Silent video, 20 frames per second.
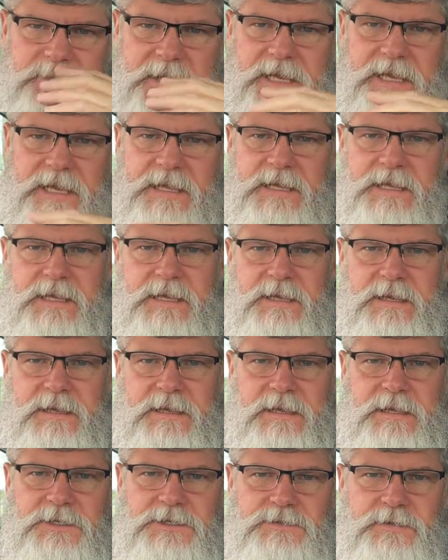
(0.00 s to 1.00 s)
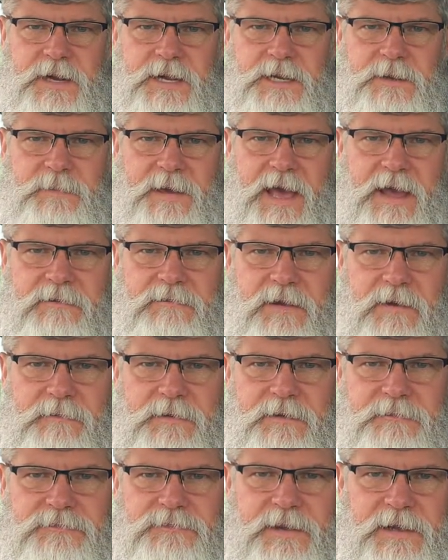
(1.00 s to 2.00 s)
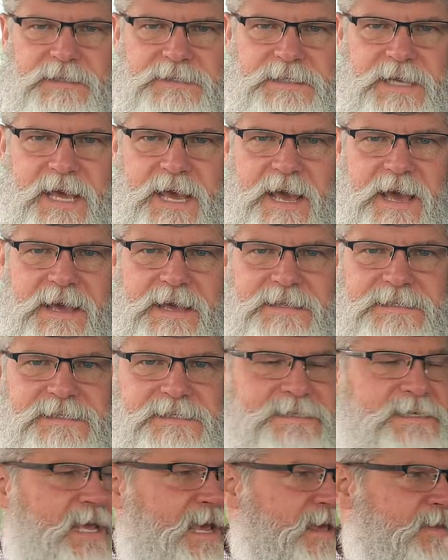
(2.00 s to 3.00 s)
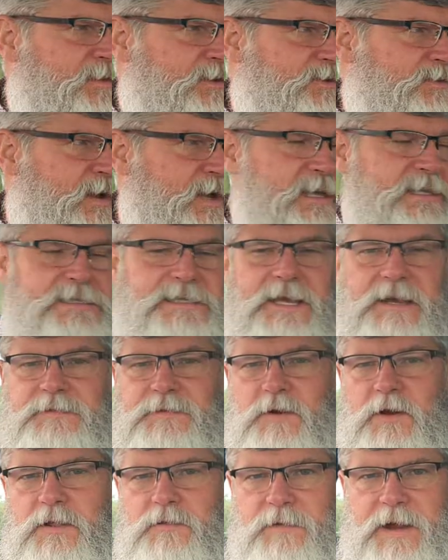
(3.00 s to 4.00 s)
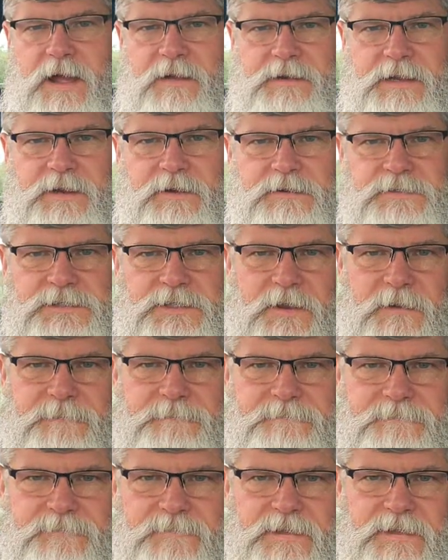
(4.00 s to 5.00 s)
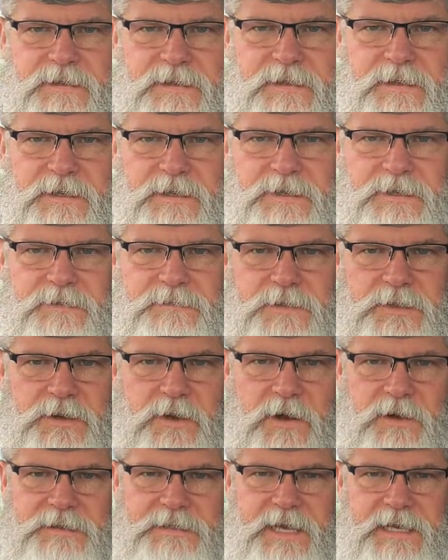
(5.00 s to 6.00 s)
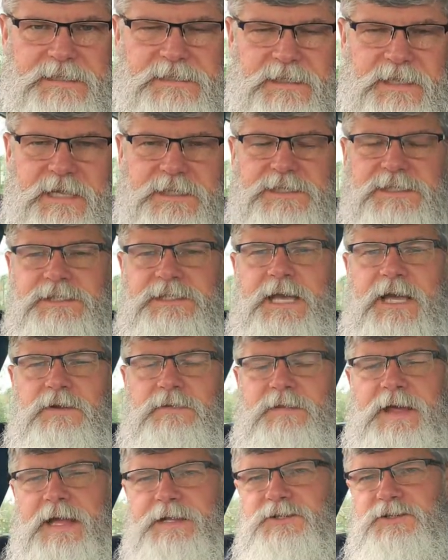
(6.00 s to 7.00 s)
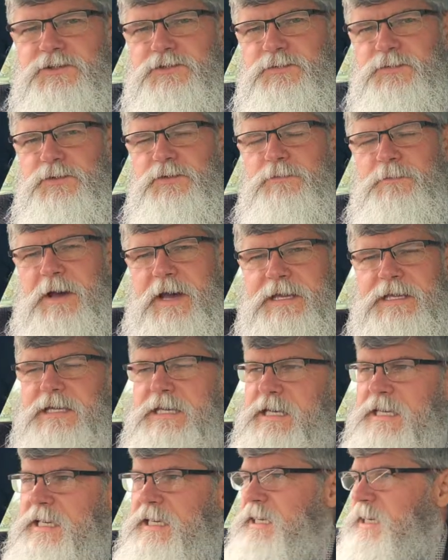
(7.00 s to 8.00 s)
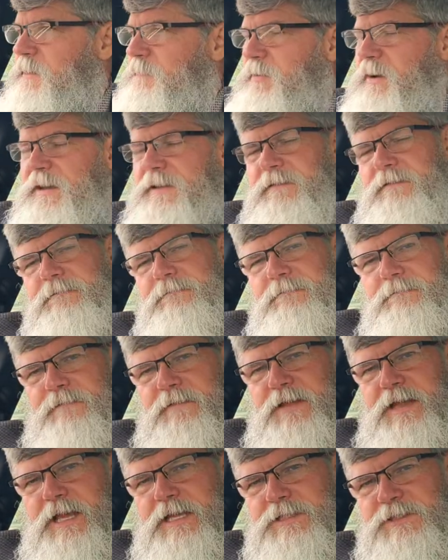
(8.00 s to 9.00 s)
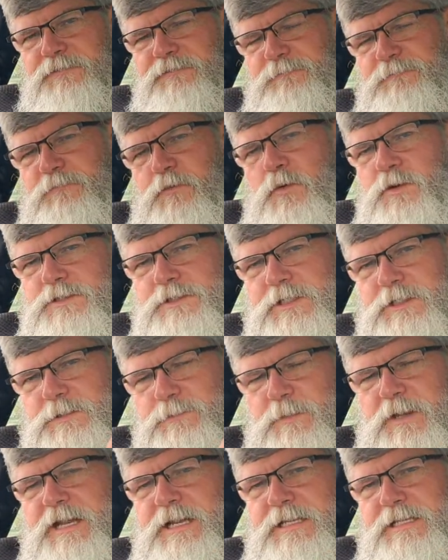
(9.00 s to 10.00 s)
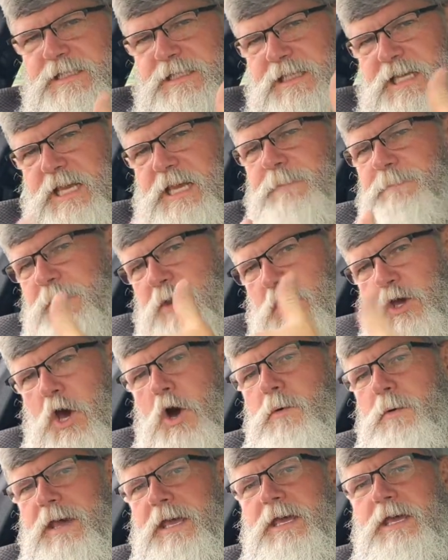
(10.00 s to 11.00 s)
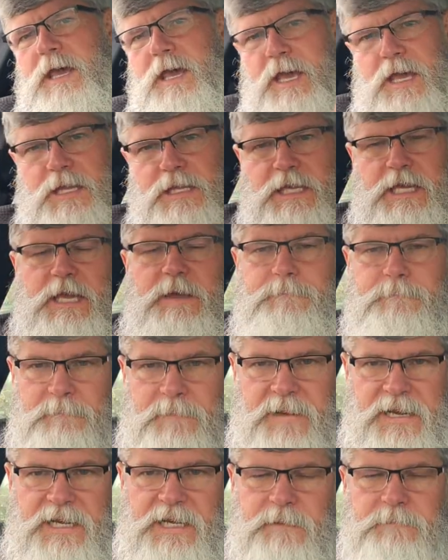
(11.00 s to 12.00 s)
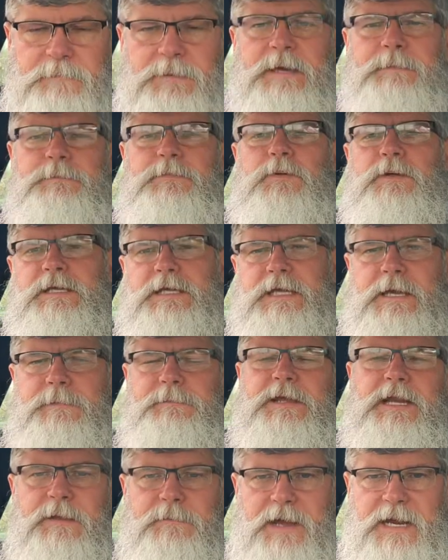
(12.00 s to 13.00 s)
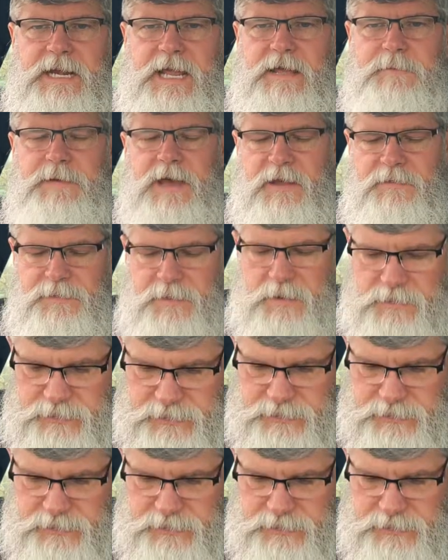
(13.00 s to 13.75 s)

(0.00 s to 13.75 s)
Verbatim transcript: me. Train to background. We don't have trains. Yeah, the trains, they're all around here. So, you know, the dog days election cycle. That's true, Mike. But it forces me to keep going and keep meeting people and keep getting my name out there